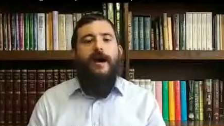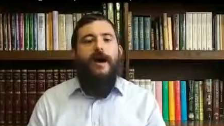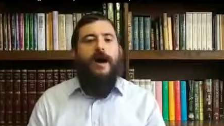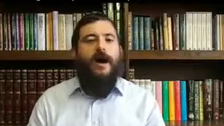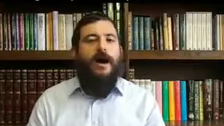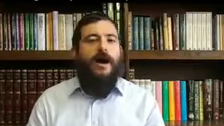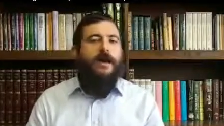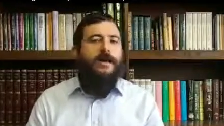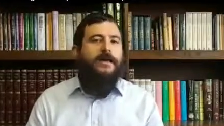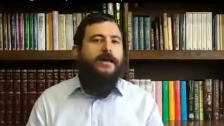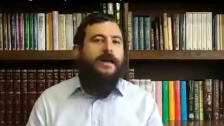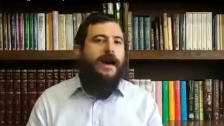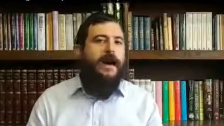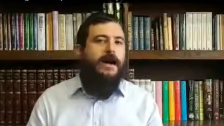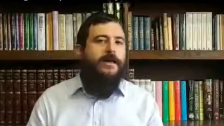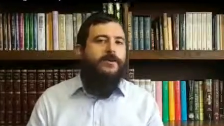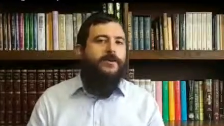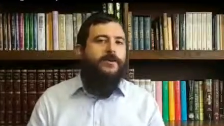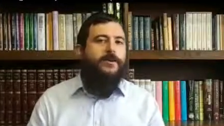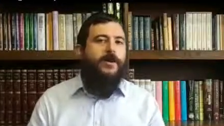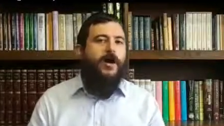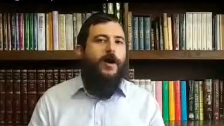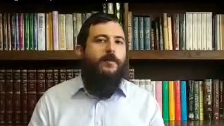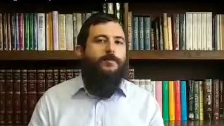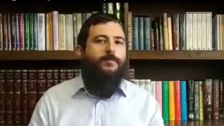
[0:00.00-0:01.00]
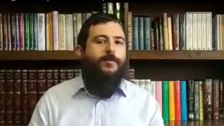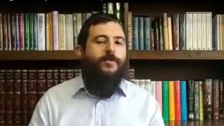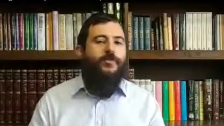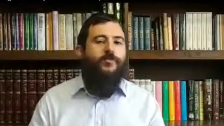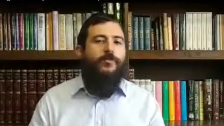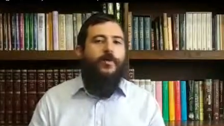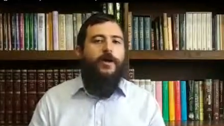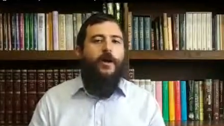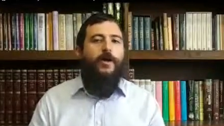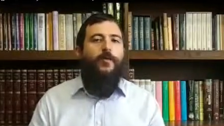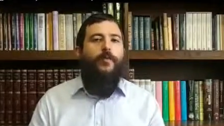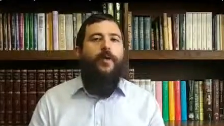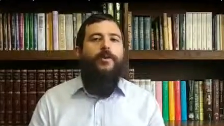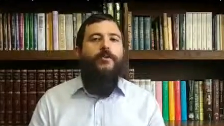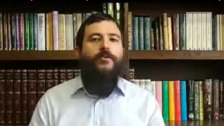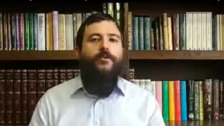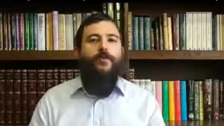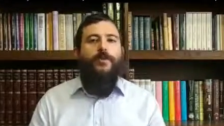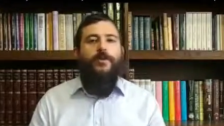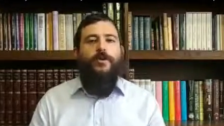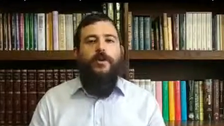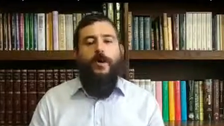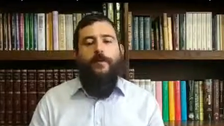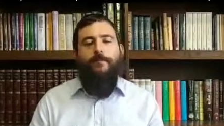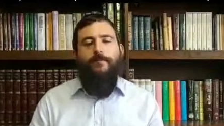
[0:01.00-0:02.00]
I can't accomplish what I want
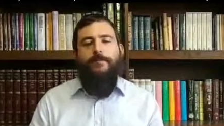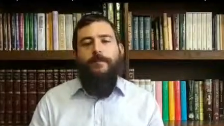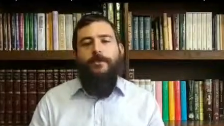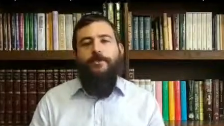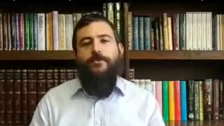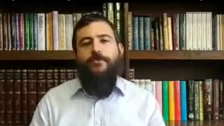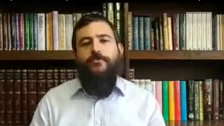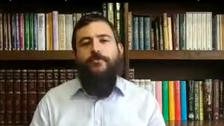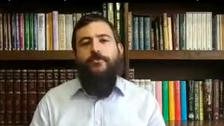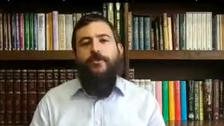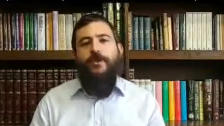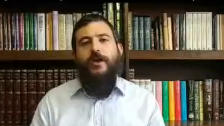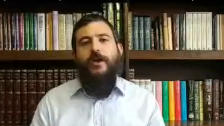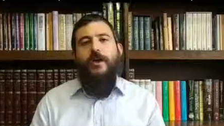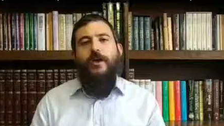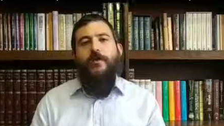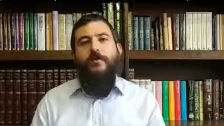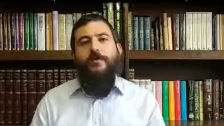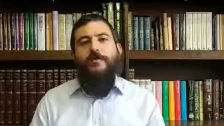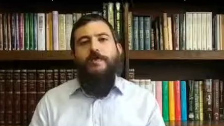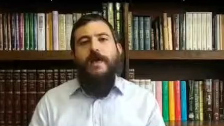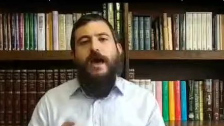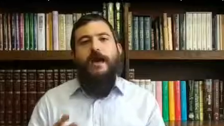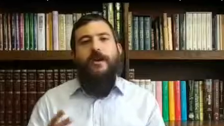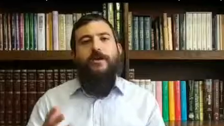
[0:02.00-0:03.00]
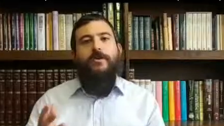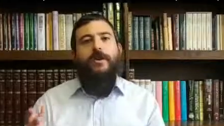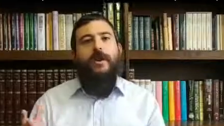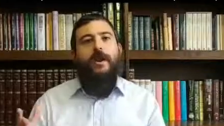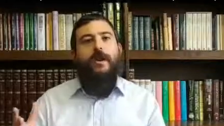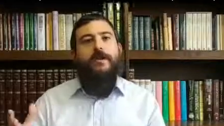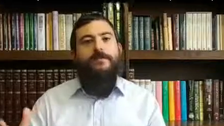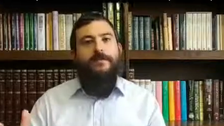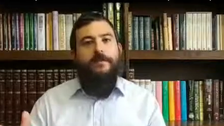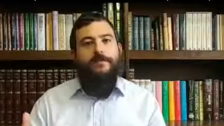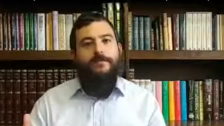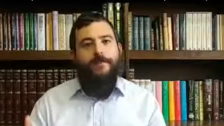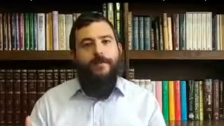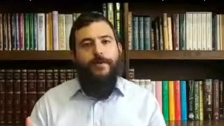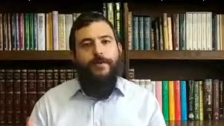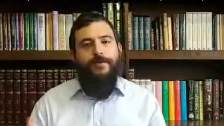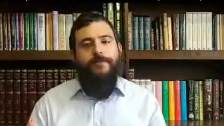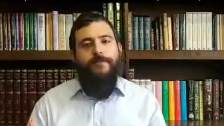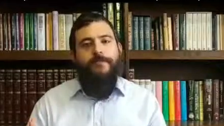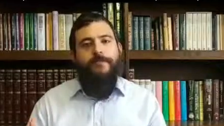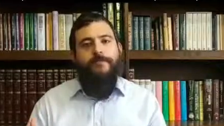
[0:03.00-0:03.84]
to accomplish without God's input.